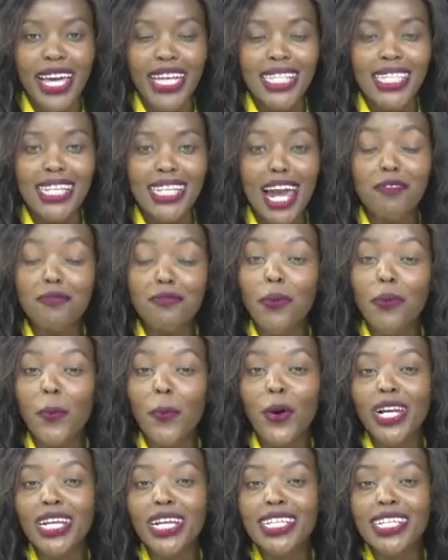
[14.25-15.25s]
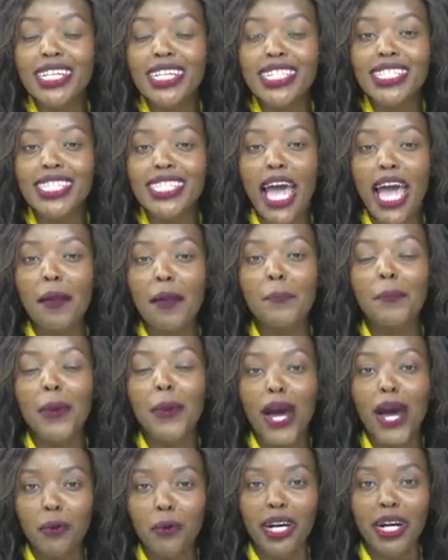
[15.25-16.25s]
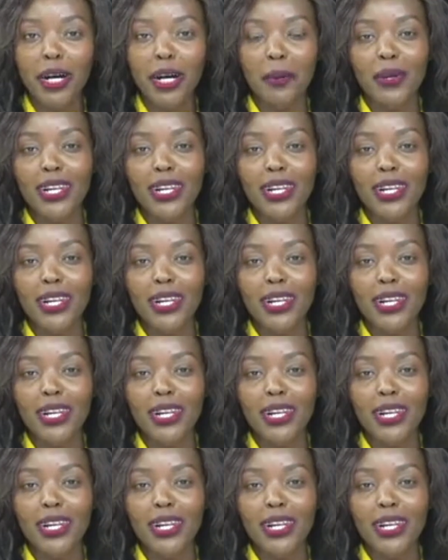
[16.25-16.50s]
It's time for Politics and Power,